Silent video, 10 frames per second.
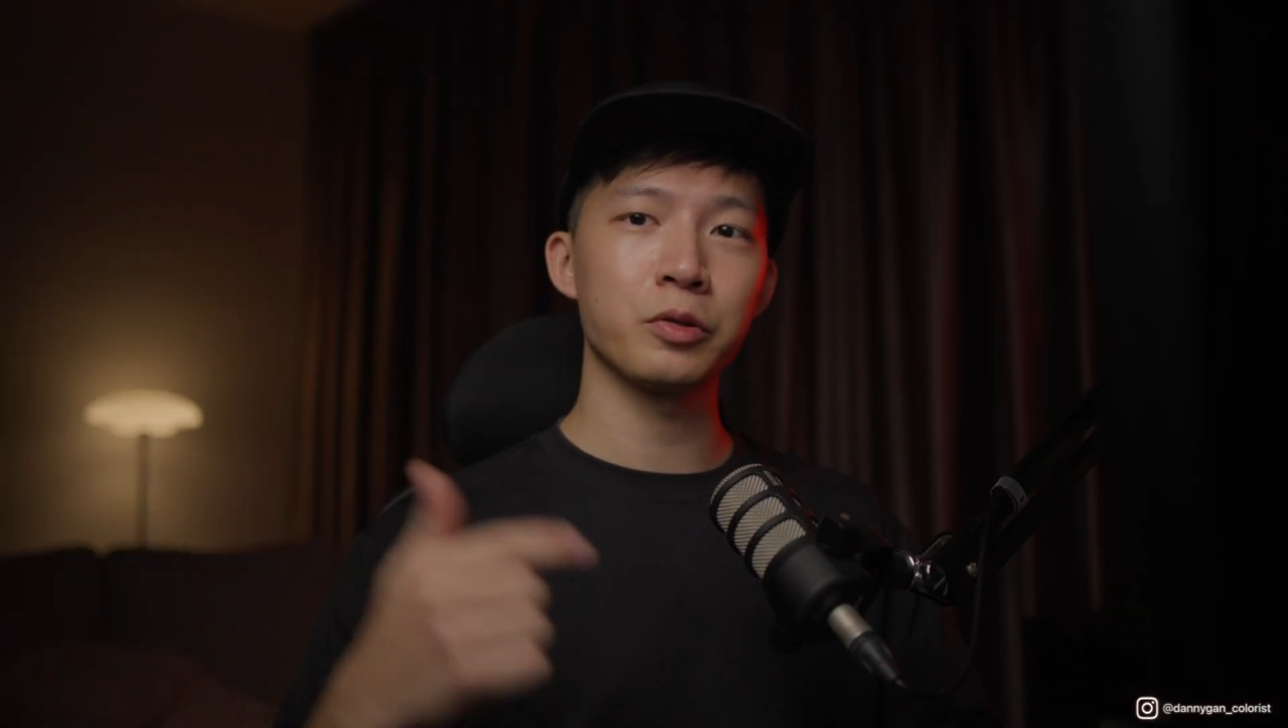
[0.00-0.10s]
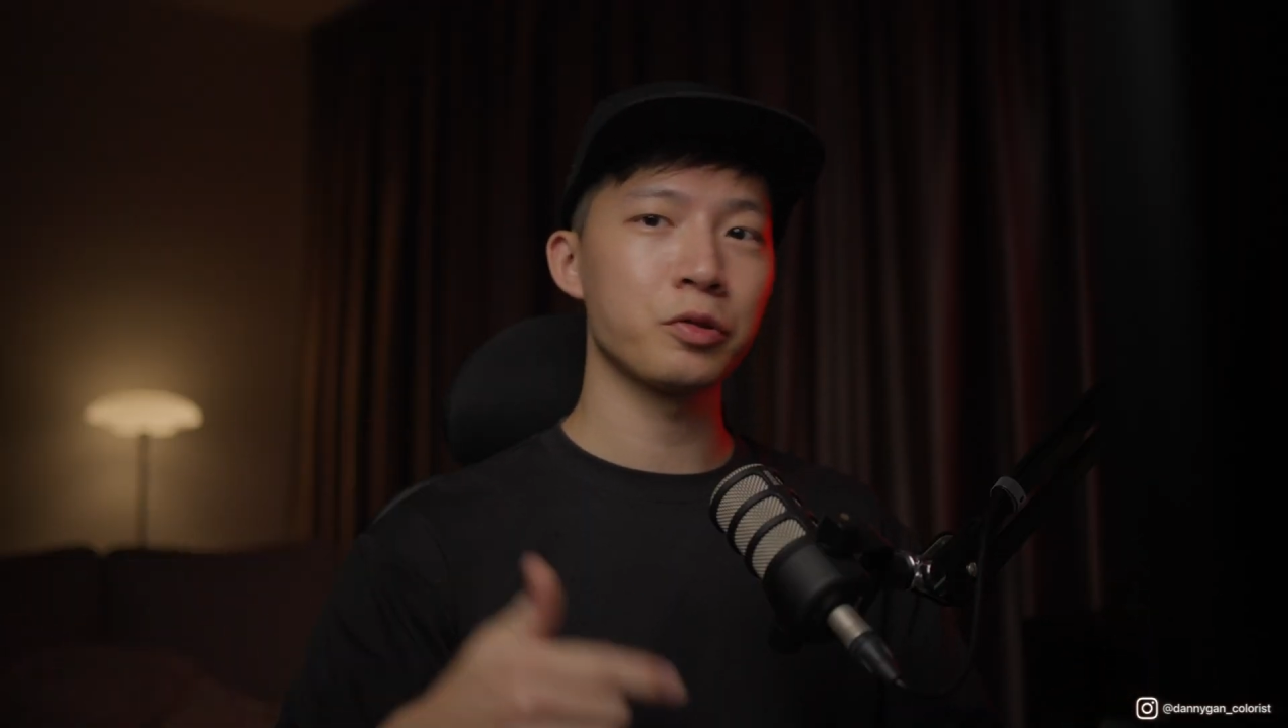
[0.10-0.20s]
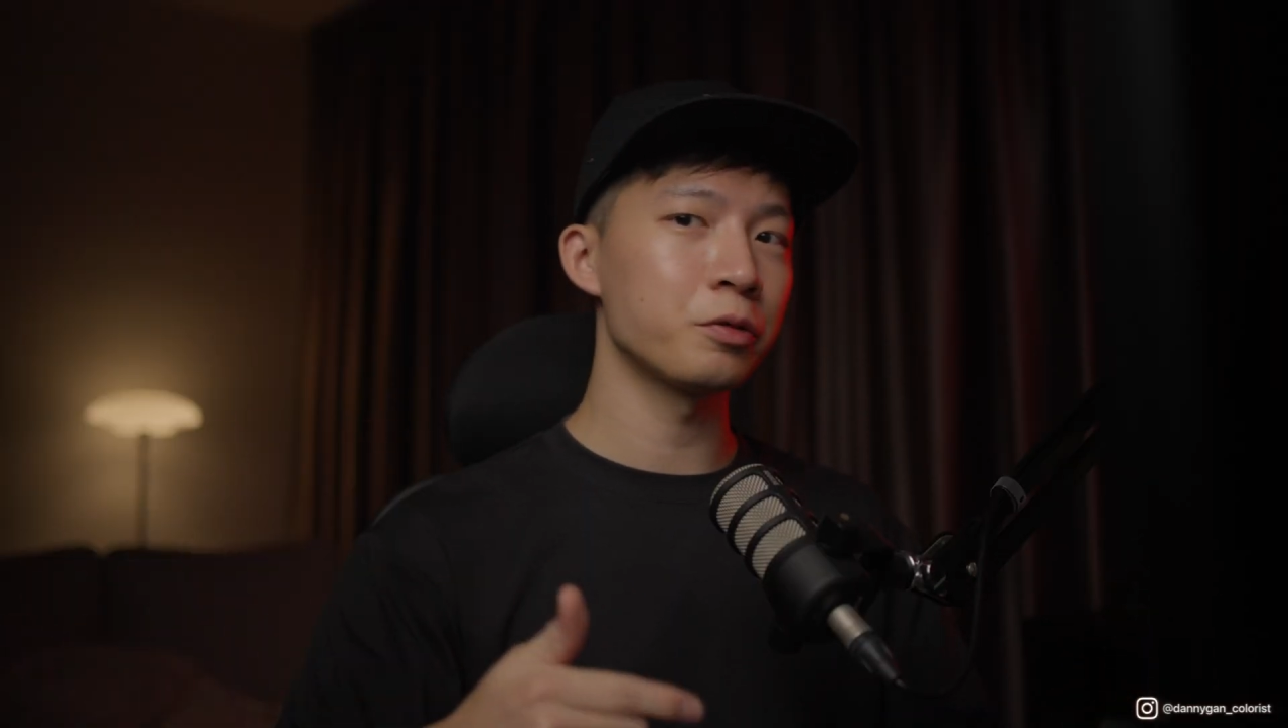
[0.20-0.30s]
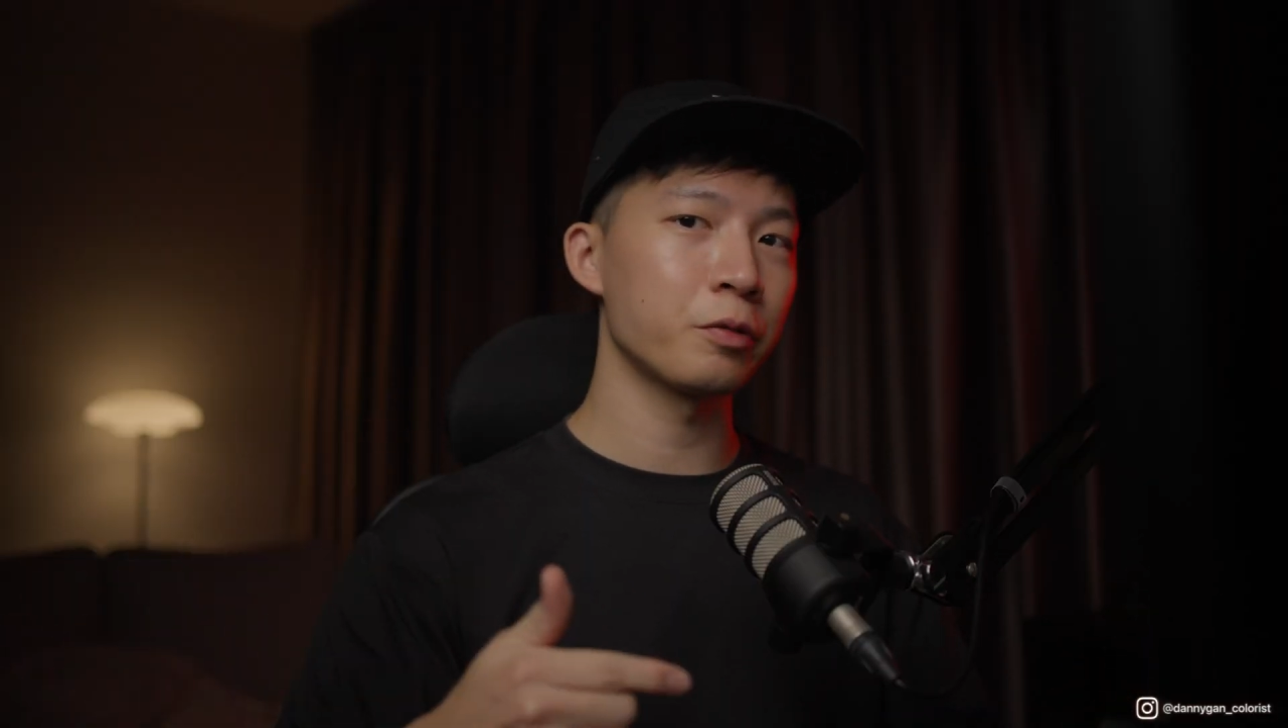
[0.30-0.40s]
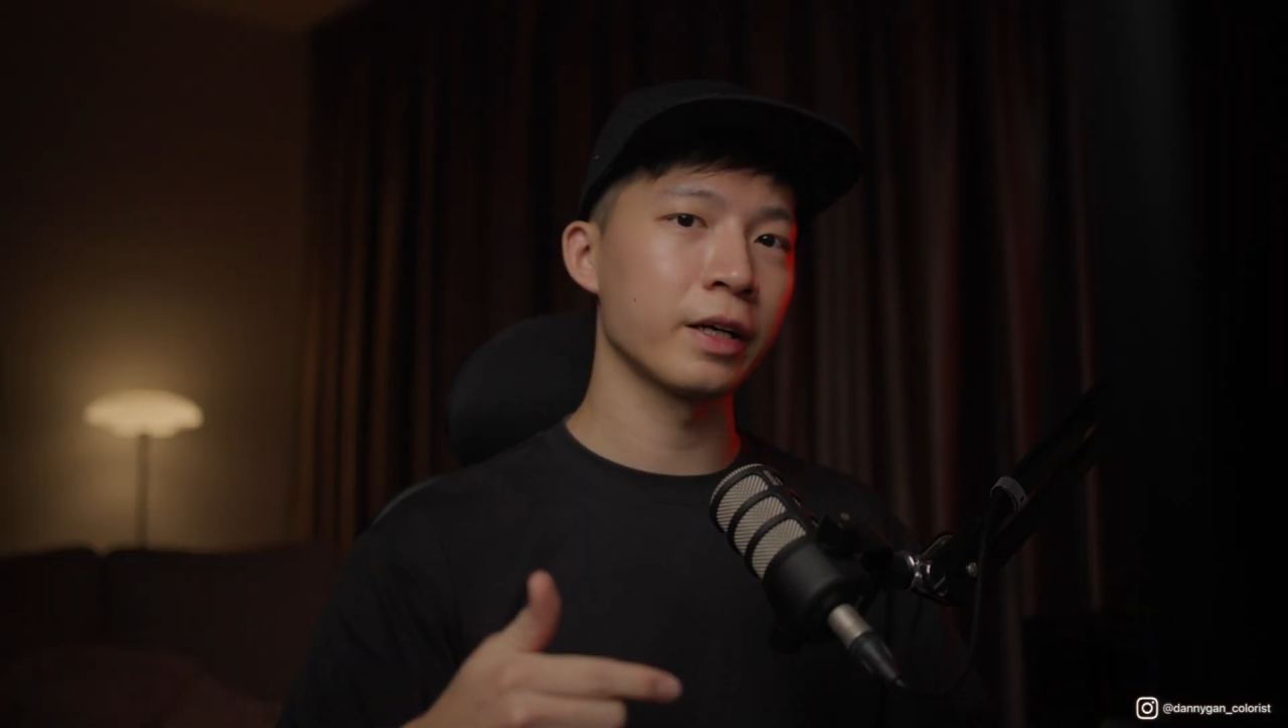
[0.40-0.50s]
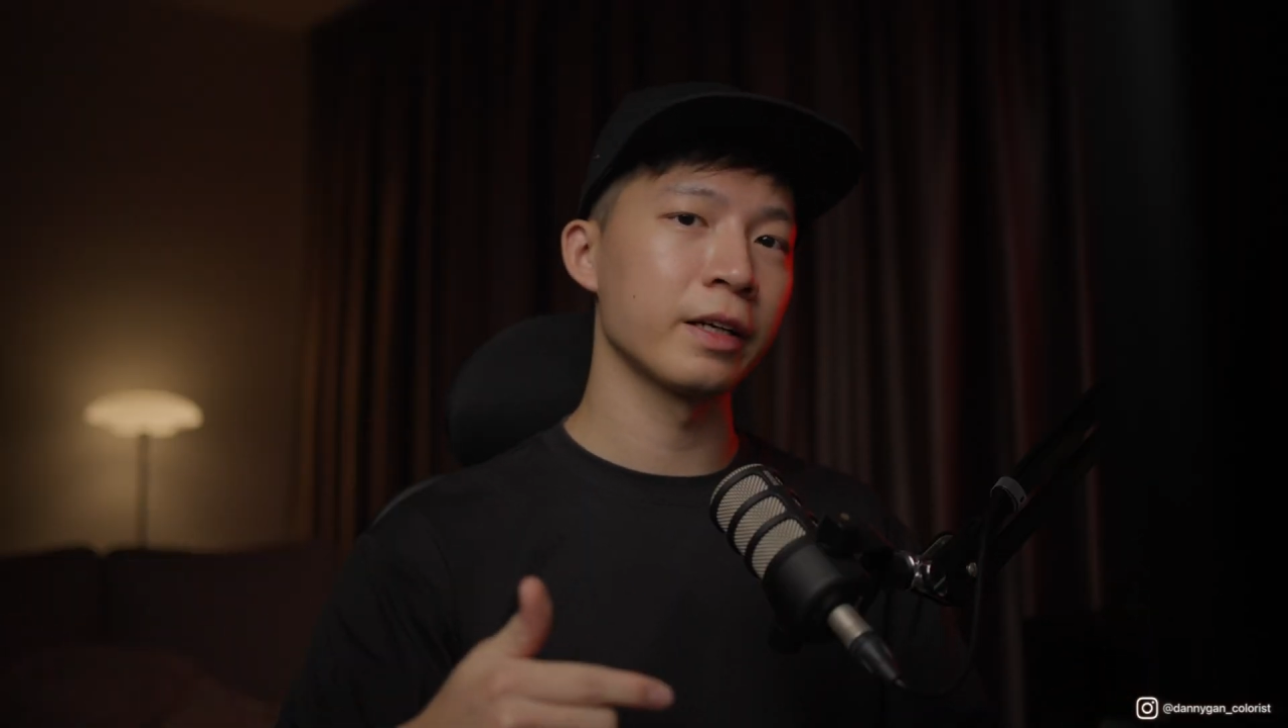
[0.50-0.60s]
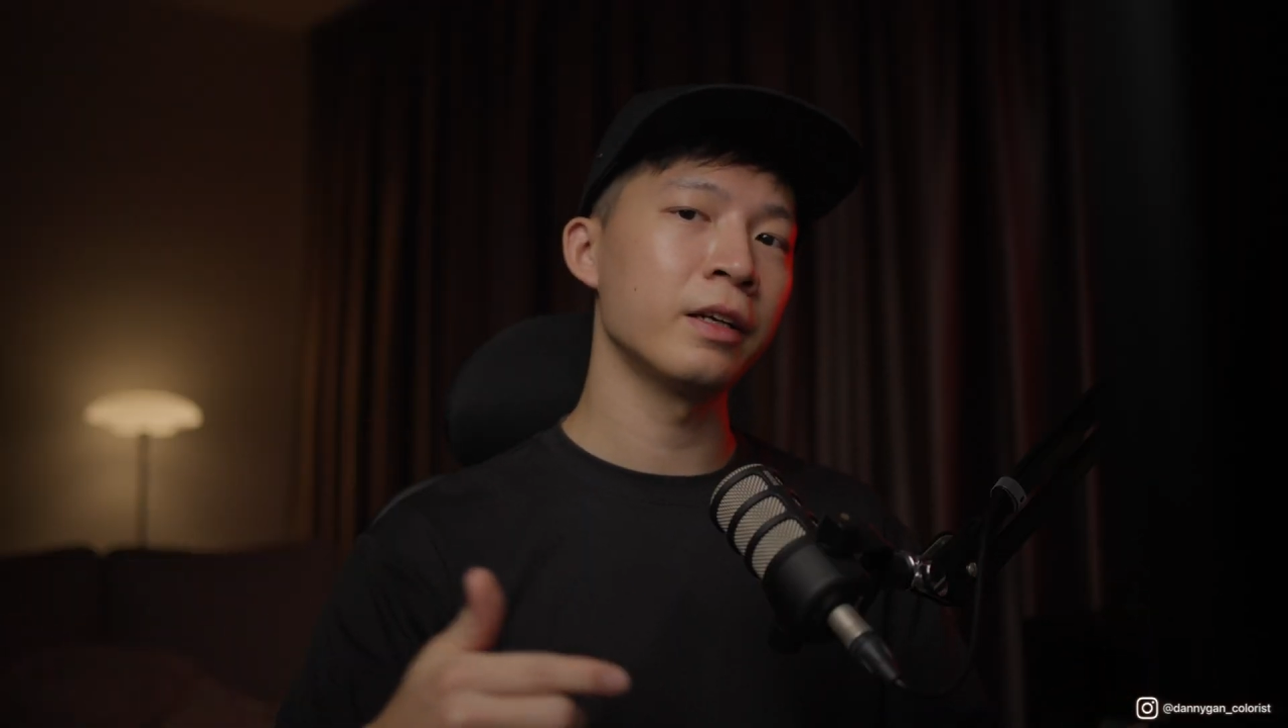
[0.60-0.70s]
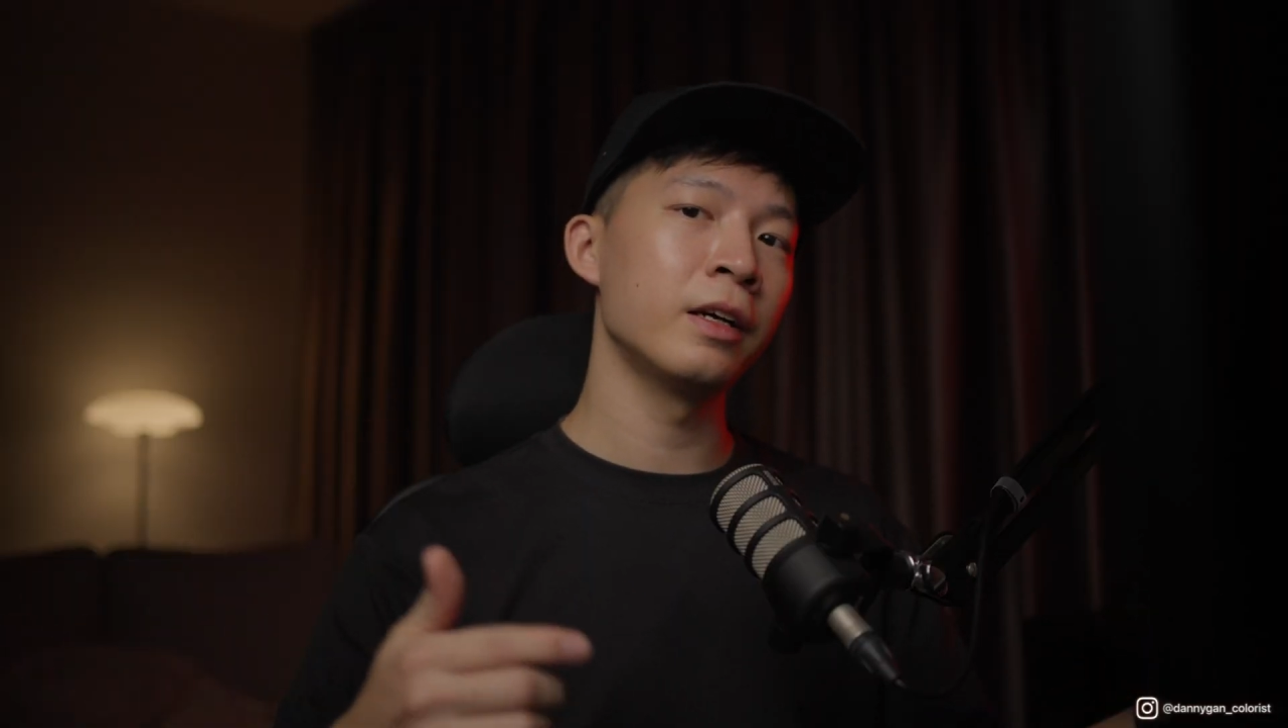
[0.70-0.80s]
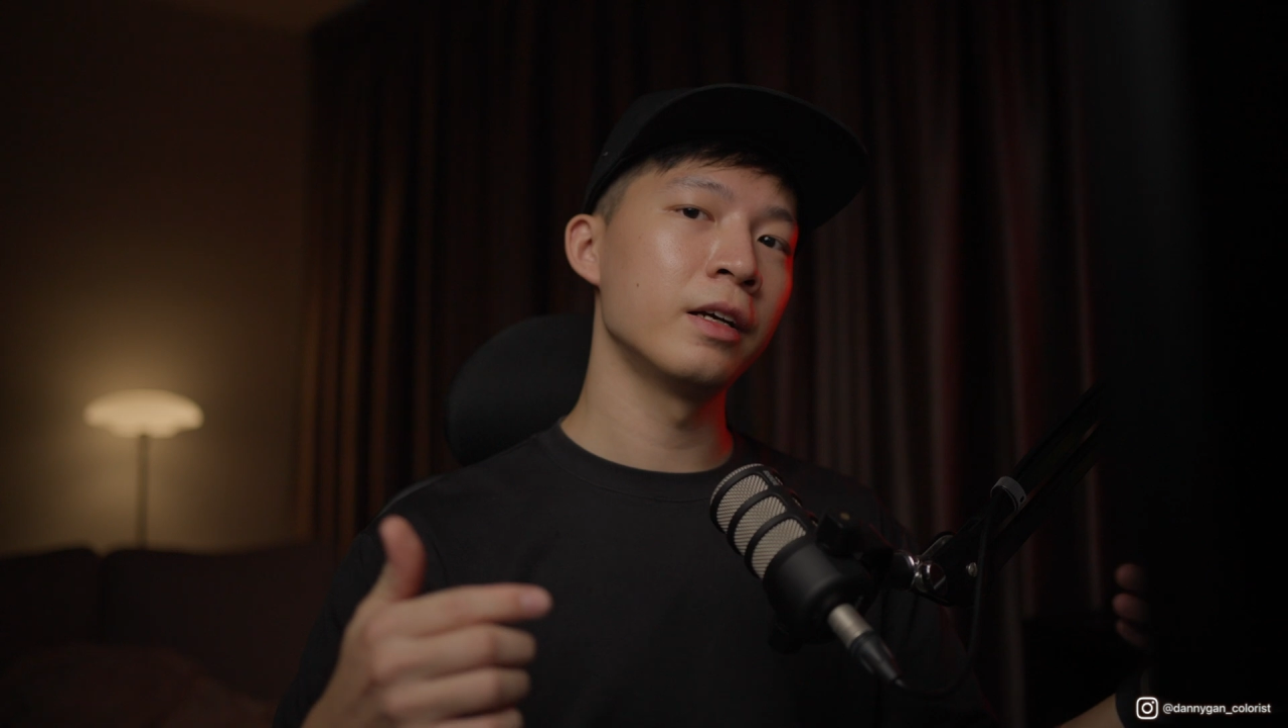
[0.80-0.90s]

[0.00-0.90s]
sure why